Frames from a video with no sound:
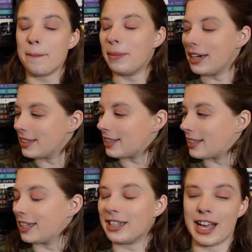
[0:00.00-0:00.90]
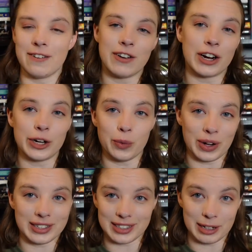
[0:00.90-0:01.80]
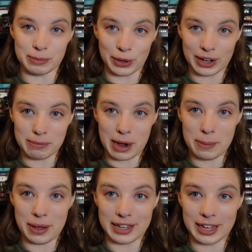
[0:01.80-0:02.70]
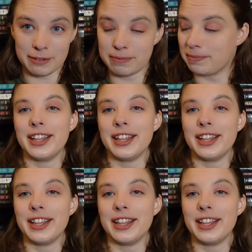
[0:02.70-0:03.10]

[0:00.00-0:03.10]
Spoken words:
but it's still a very well done book in my opinion.